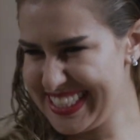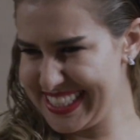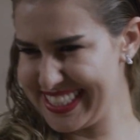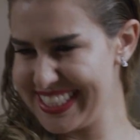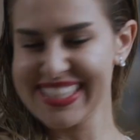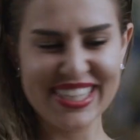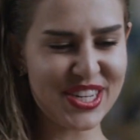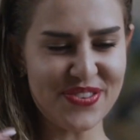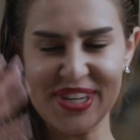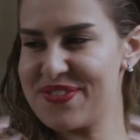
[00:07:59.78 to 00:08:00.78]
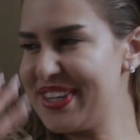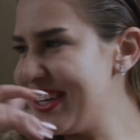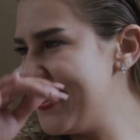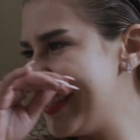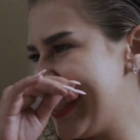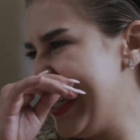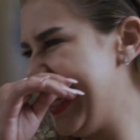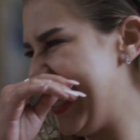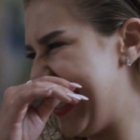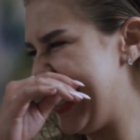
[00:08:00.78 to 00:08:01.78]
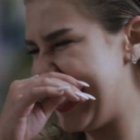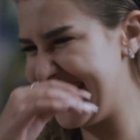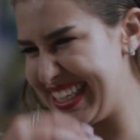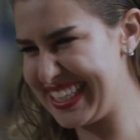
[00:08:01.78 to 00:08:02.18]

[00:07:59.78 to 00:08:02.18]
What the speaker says: I immediately want to say,